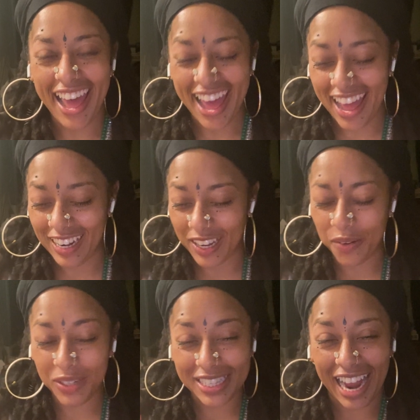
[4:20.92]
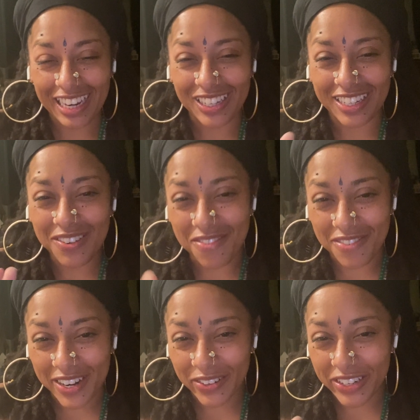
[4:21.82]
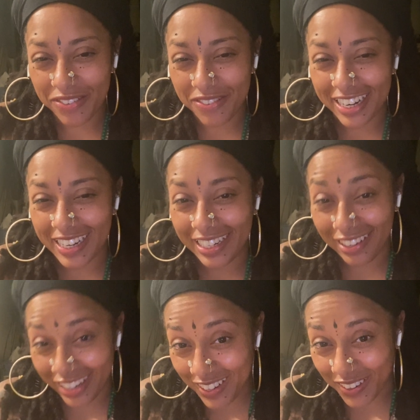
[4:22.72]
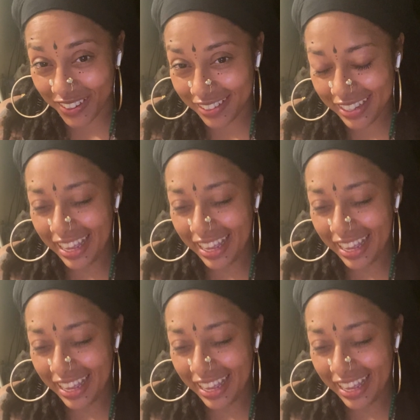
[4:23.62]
And he was actually very, very little.